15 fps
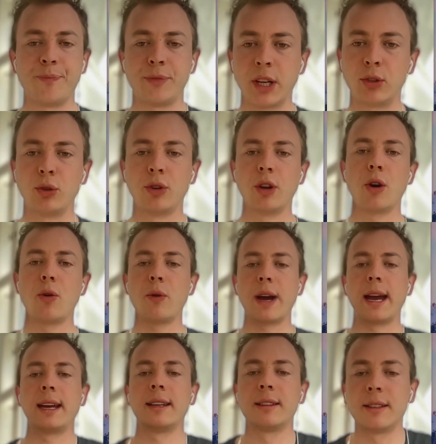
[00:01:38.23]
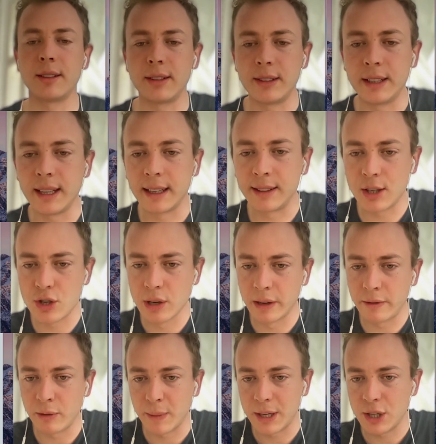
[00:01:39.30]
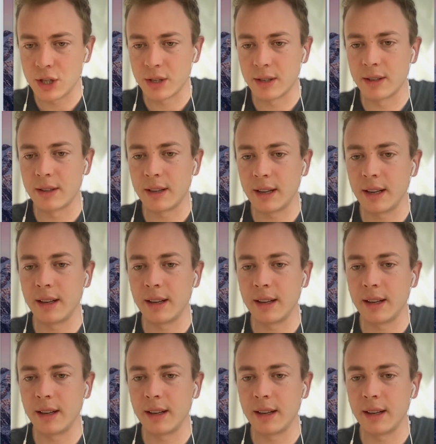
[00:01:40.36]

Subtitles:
that you know, and the additional information